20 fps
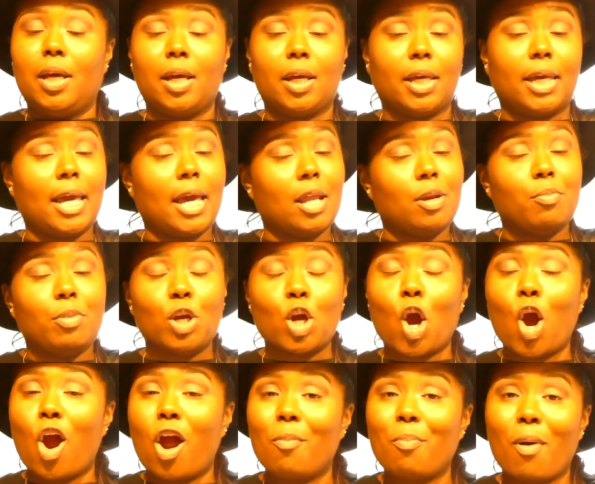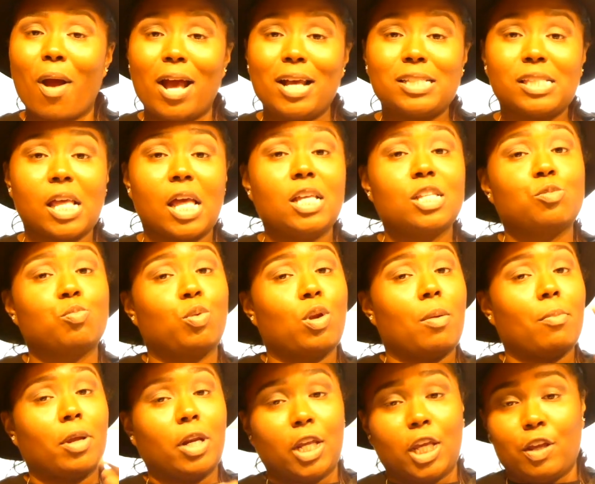can be a hard process, but
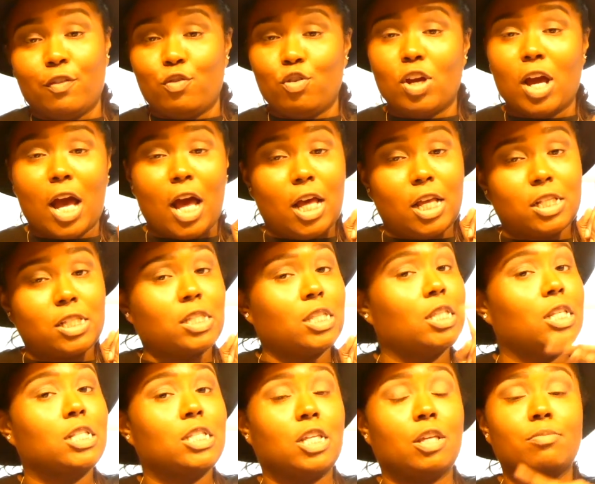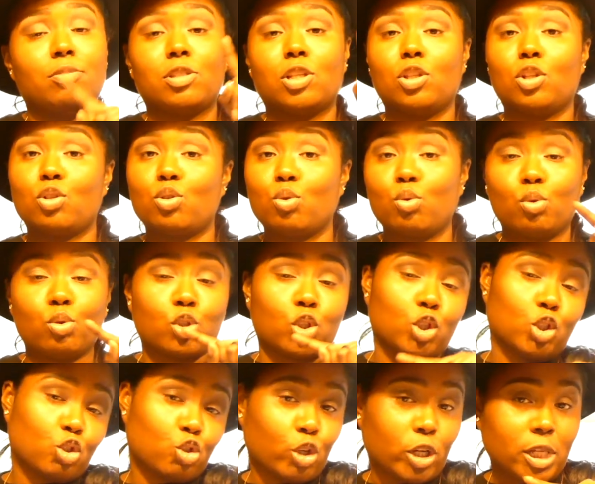I'm going to give you guys the tips and the tools and
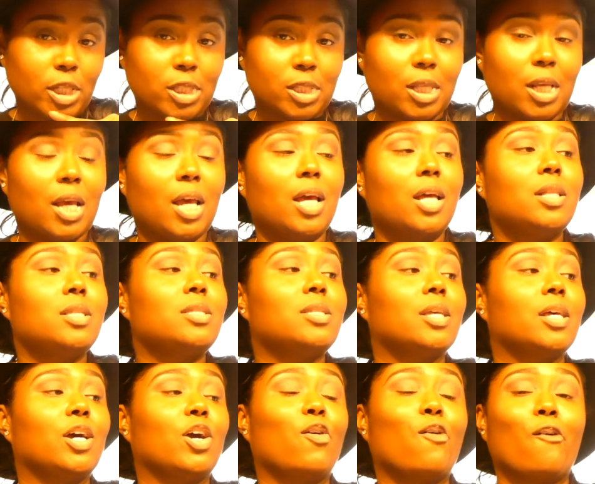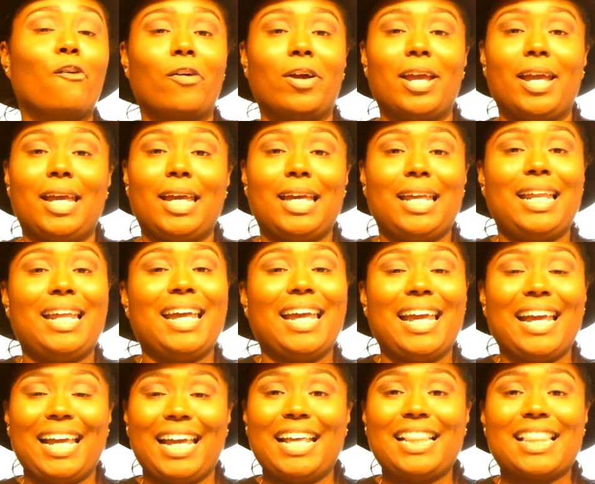the tricks to go ahead
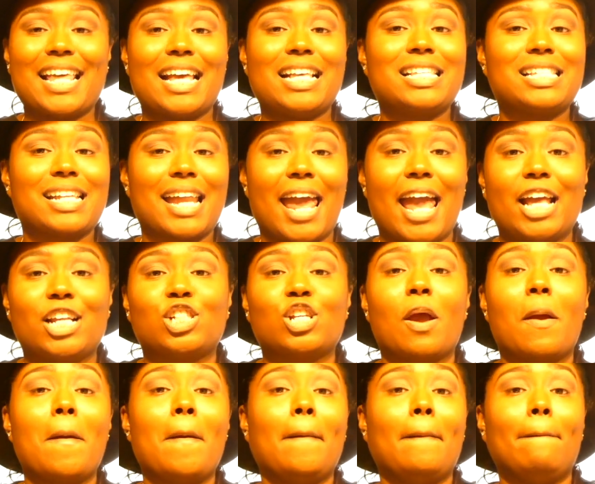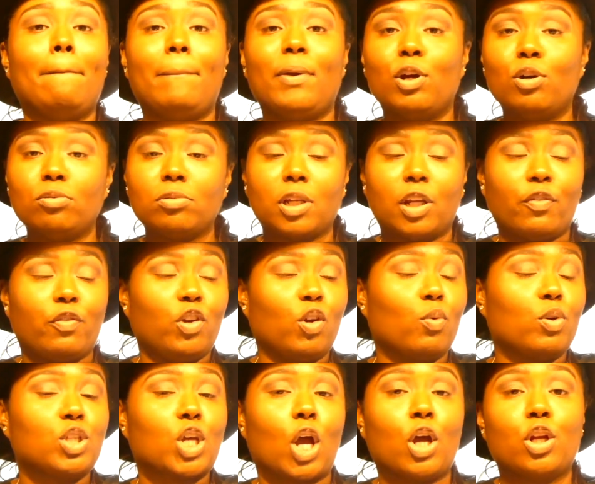and get that stash built if you're
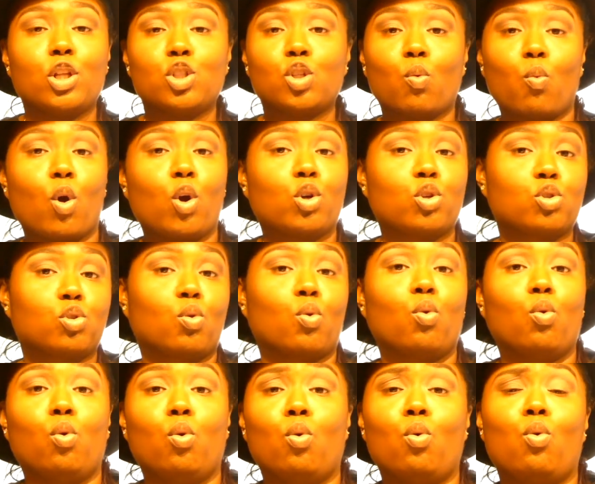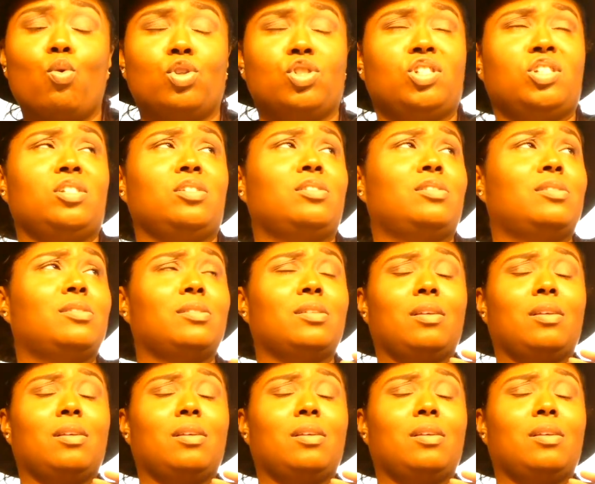returning to work, school, or just